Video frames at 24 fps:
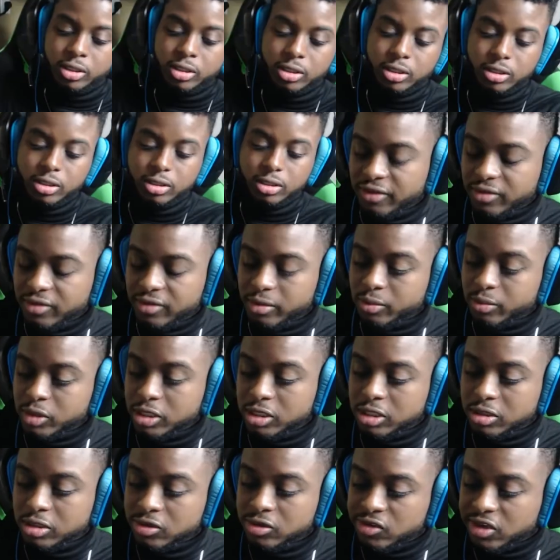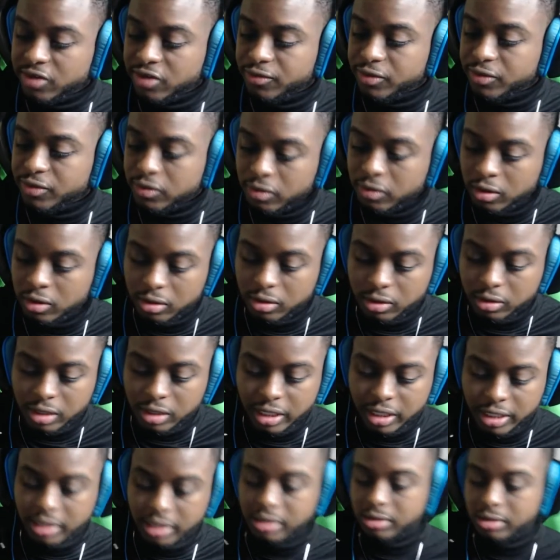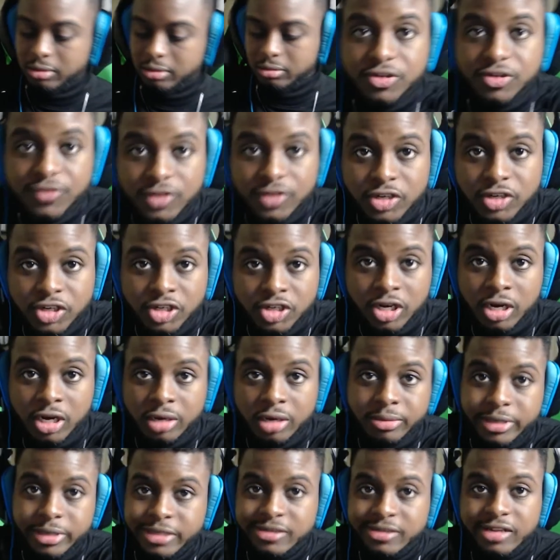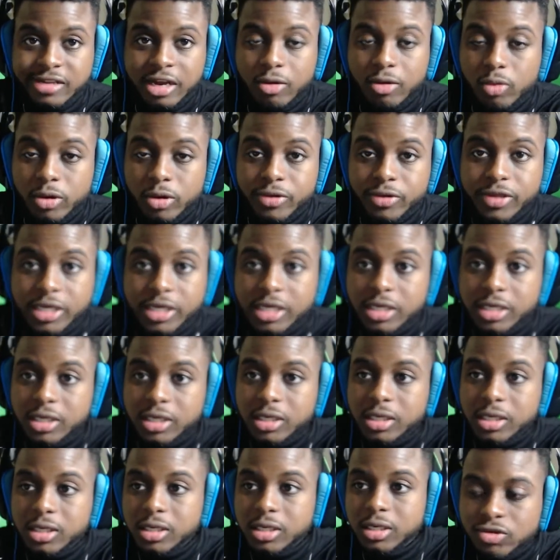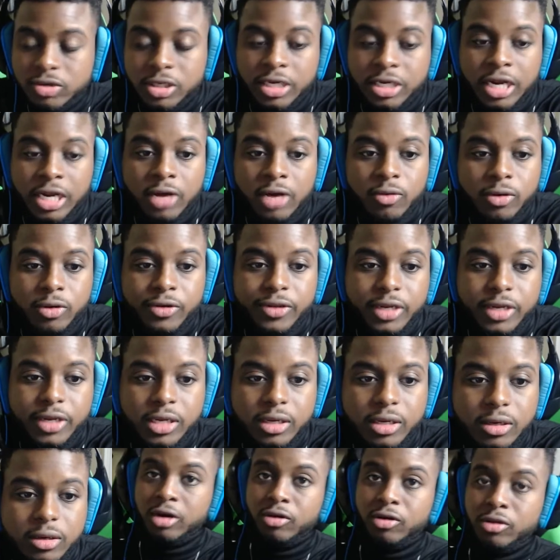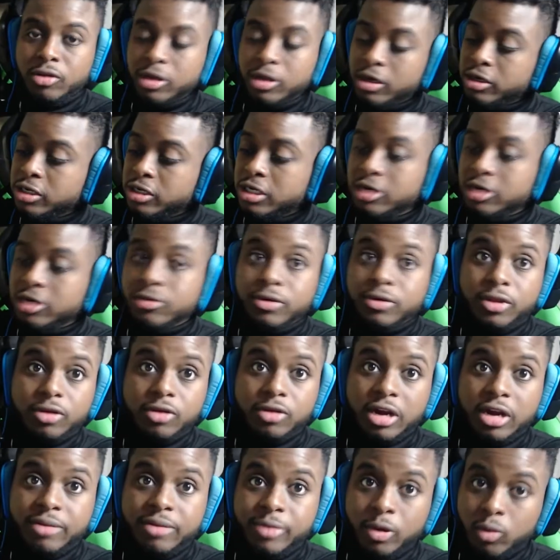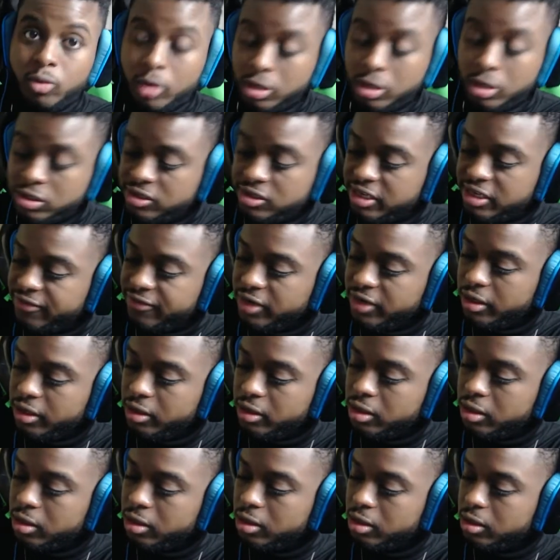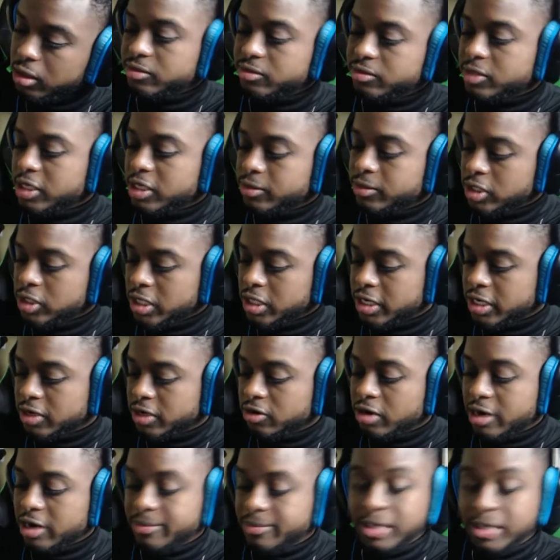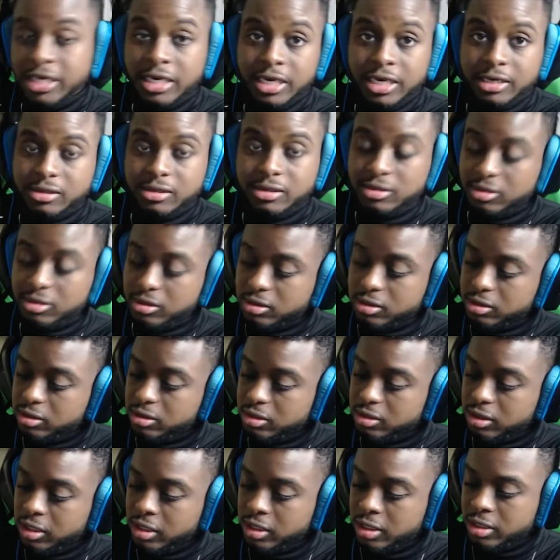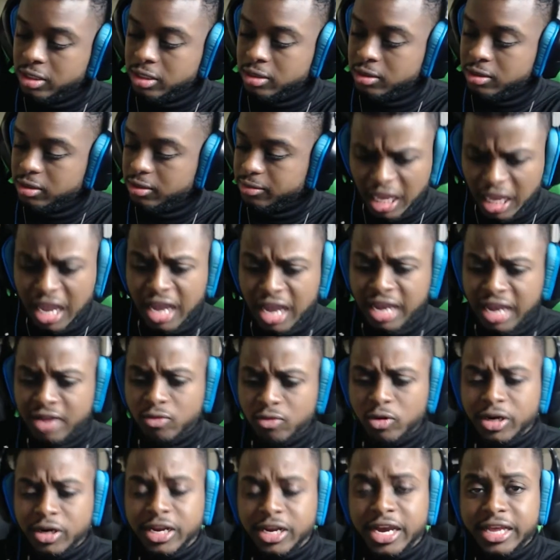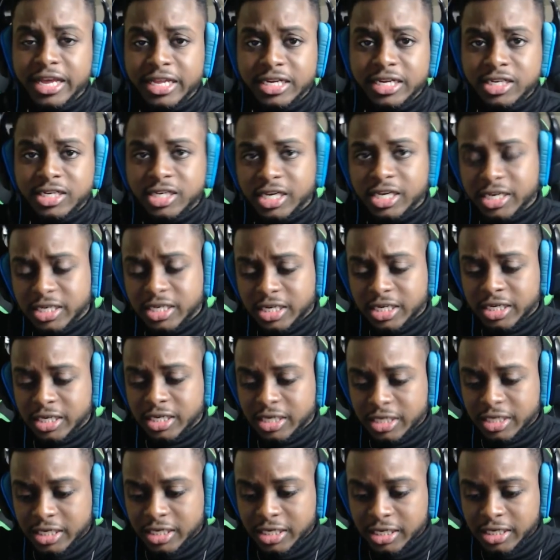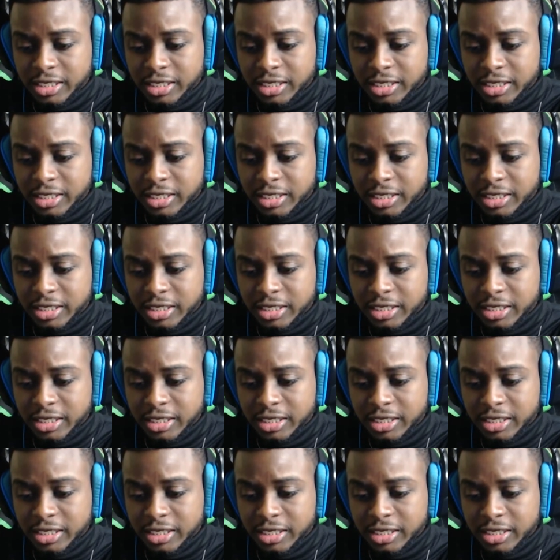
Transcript: But if you have to put yourself through all that just for a job, it's not worth it. It's really not worth it. Not only are you dealing with the crappy work safety there, sometimes you had crappy guests you know i had one guy that checked in